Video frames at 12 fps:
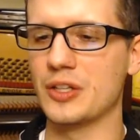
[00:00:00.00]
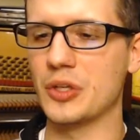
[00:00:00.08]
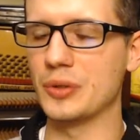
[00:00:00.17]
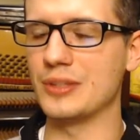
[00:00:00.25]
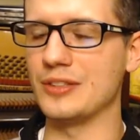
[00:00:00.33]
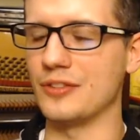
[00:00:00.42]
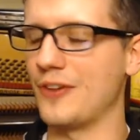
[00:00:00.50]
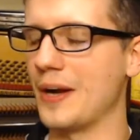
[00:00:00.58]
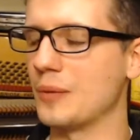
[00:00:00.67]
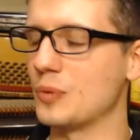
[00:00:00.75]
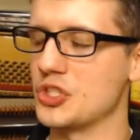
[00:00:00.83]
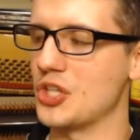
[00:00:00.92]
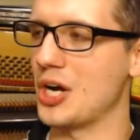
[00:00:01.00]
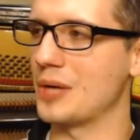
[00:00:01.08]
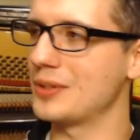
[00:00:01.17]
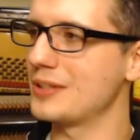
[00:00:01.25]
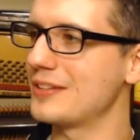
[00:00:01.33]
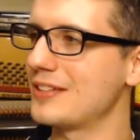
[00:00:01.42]
clearly define what
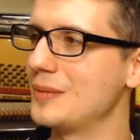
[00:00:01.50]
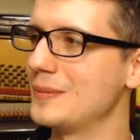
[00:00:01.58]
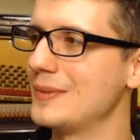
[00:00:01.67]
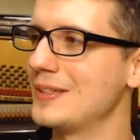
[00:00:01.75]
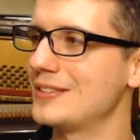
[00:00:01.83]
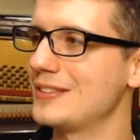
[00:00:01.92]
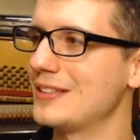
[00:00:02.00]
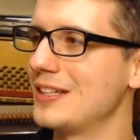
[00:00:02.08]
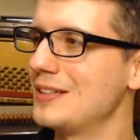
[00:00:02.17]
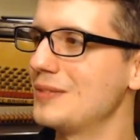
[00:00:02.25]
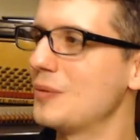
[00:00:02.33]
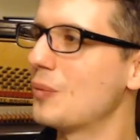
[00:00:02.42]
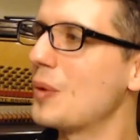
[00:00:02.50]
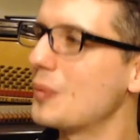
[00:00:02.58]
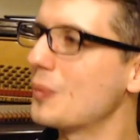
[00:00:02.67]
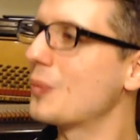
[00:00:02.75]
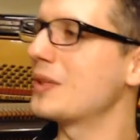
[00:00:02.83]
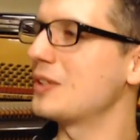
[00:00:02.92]
genre this album is in.
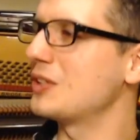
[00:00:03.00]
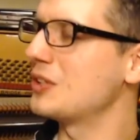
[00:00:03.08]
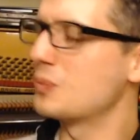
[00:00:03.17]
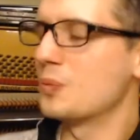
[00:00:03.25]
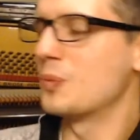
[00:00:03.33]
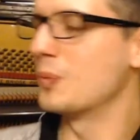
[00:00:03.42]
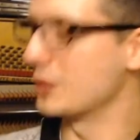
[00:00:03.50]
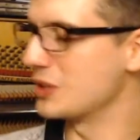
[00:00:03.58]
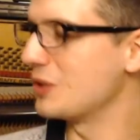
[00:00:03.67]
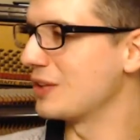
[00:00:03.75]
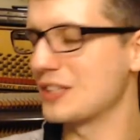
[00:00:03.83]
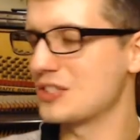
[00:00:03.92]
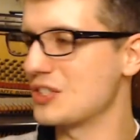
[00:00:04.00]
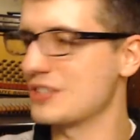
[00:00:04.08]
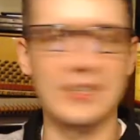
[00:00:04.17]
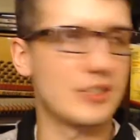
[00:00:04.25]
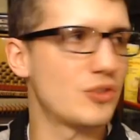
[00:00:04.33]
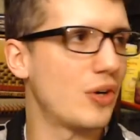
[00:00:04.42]
What do you think it's just
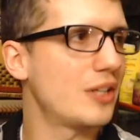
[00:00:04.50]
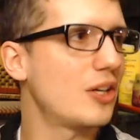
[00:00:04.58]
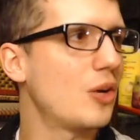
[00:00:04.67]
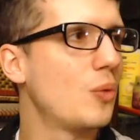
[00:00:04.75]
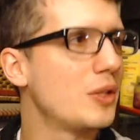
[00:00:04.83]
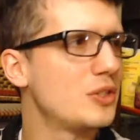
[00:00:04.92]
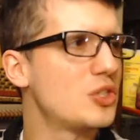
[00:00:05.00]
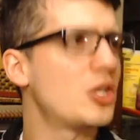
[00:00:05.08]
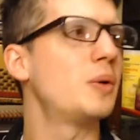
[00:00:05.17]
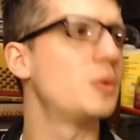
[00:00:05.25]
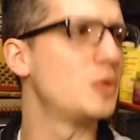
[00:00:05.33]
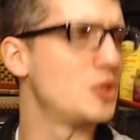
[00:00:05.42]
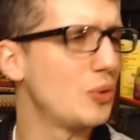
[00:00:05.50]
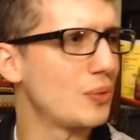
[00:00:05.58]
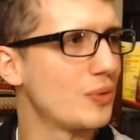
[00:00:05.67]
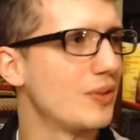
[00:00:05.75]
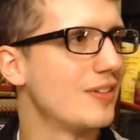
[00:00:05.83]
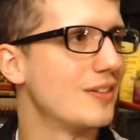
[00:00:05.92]
electronica, or what genre would you
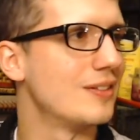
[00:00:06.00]
throw this in?